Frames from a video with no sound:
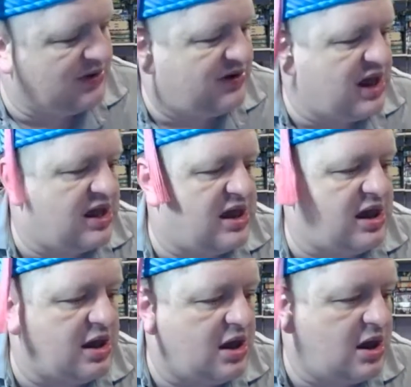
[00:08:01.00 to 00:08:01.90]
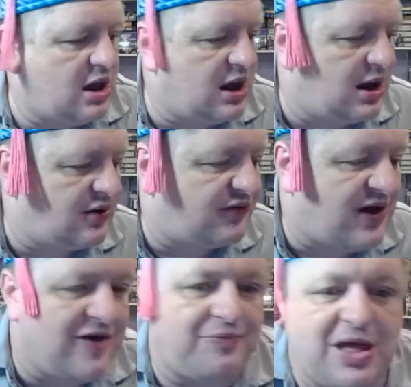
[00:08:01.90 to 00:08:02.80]
taking, or
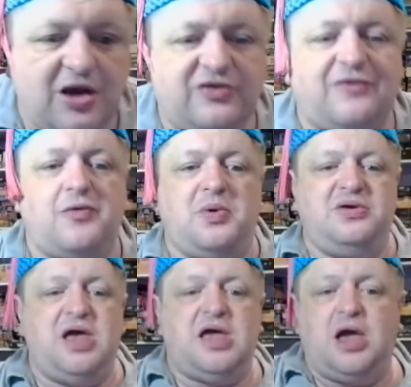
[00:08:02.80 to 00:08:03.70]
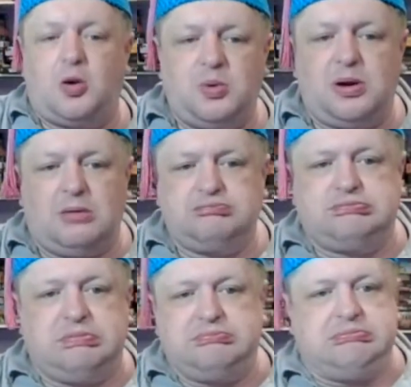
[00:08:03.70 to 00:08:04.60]
5 players, everyone taking
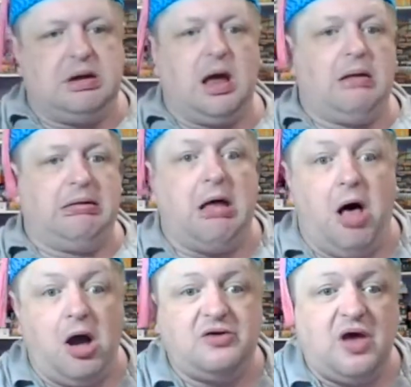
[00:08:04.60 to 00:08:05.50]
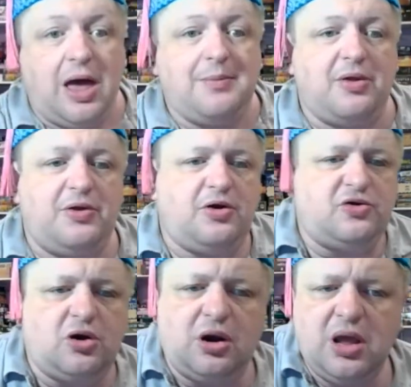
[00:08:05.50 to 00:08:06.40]
a long time on their
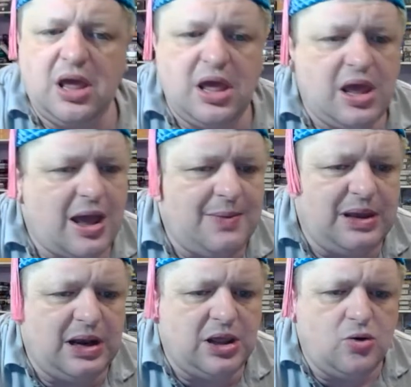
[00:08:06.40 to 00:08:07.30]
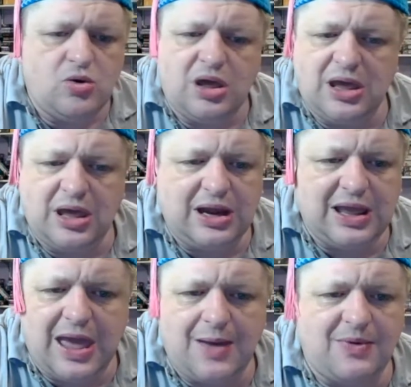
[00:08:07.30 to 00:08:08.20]
turn. I mean, you can get a
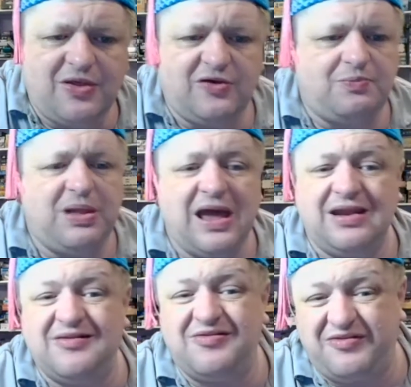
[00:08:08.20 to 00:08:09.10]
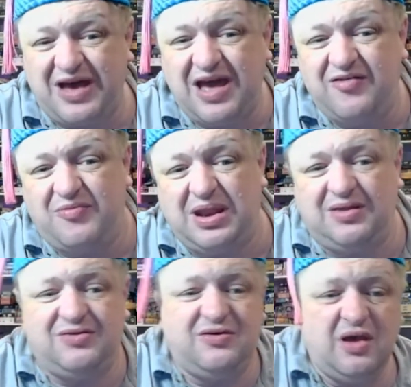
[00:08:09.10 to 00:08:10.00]
game of this played in 5
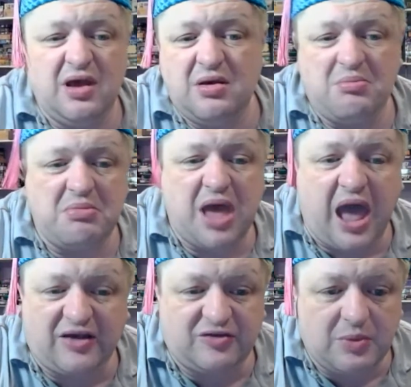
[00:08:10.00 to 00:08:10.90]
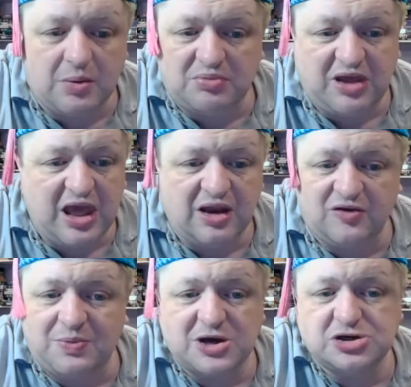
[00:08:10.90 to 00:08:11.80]
minutes, maximum 10,
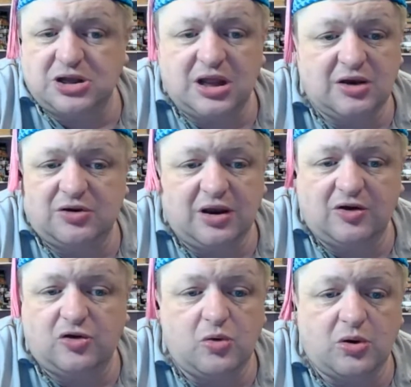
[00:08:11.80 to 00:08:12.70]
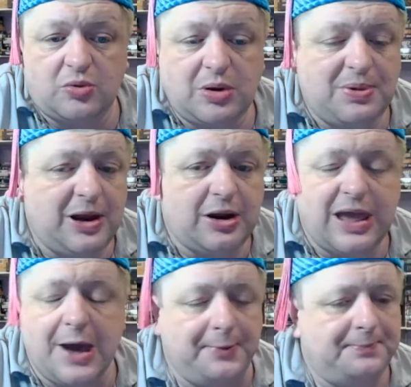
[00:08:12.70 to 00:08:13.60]
especially at a 2 or 3 player
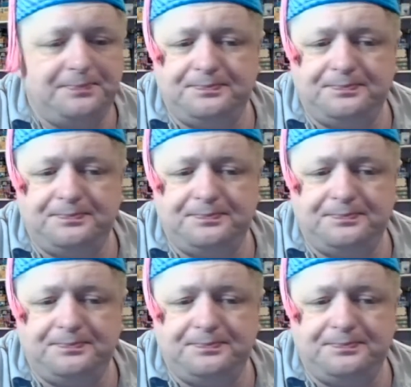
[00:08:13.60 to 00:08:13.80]
count.